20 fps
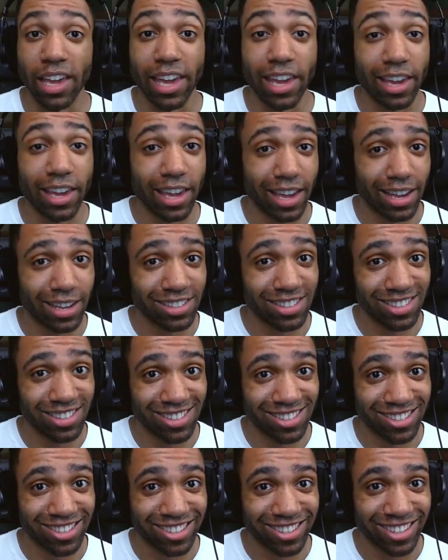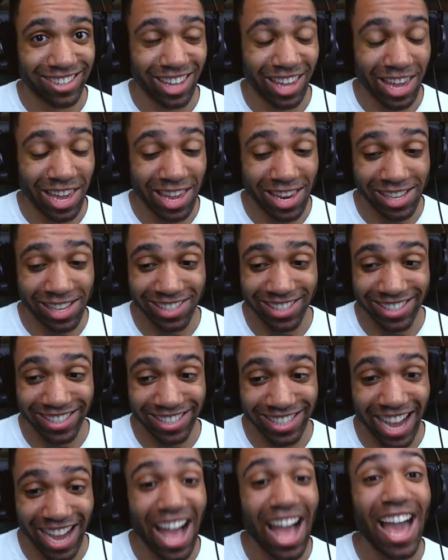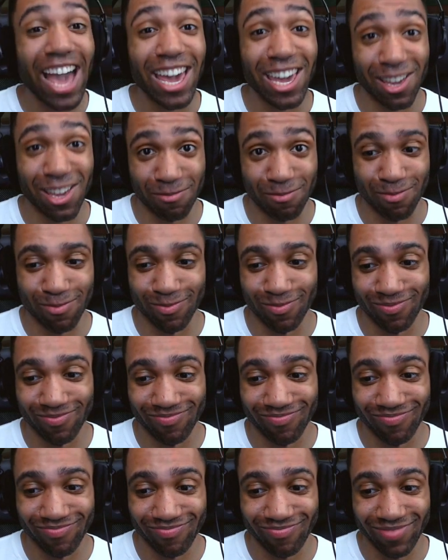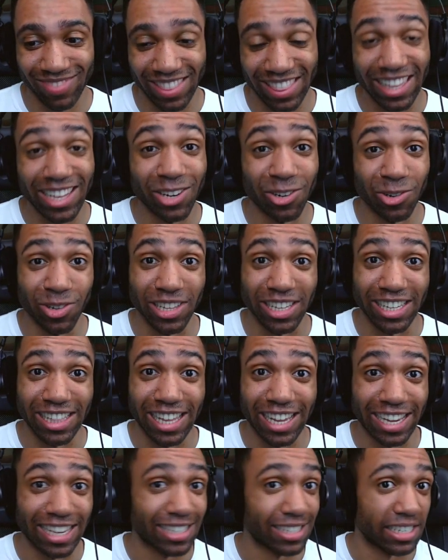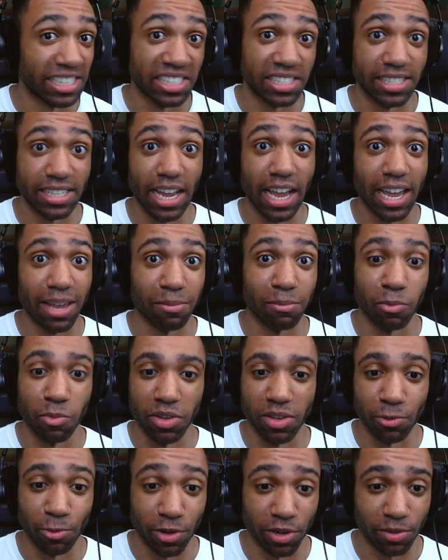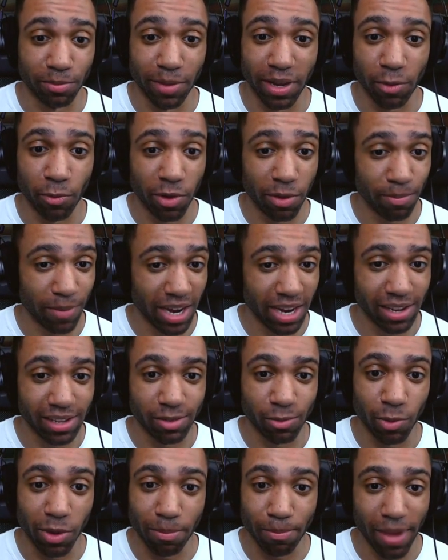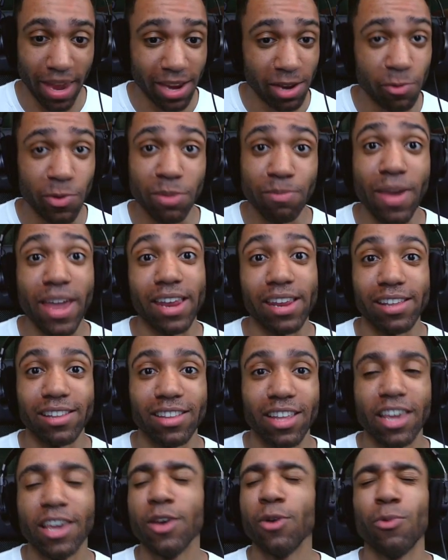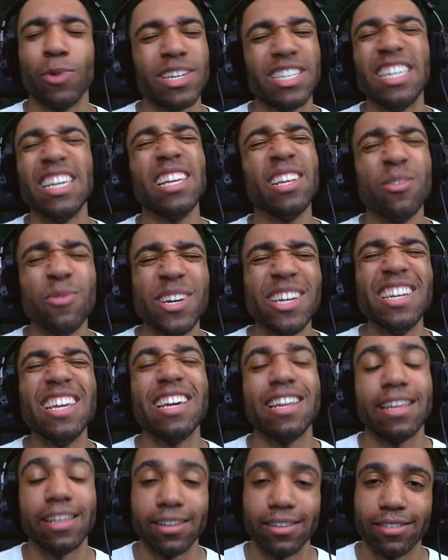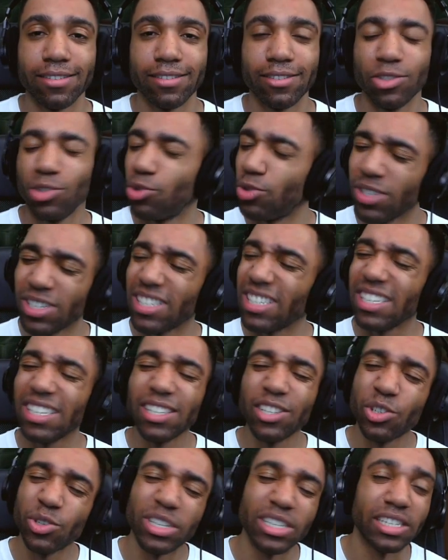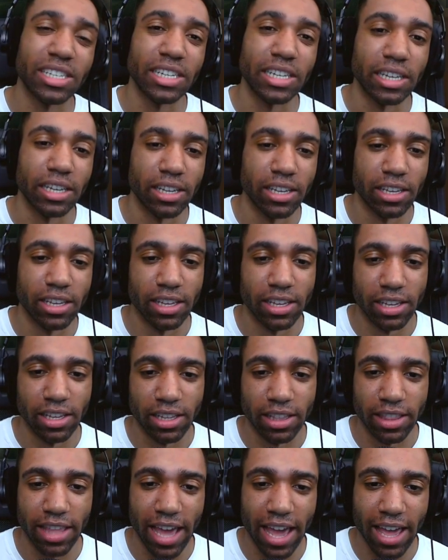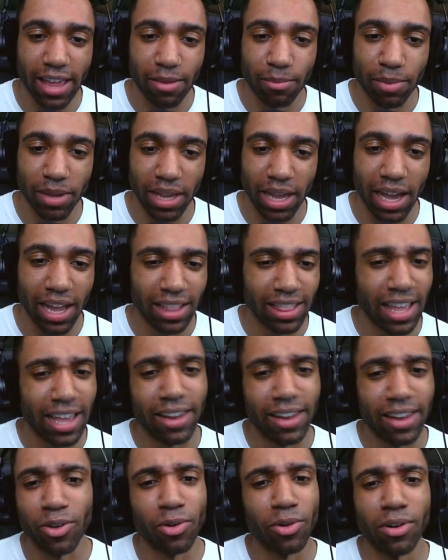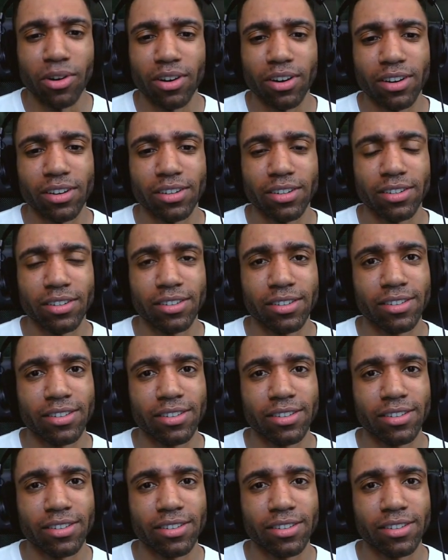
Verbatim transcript: Hey guys, it is time. Literally, like it's time. We made it. We did it. Drizzy to Drizzity. That beyond that door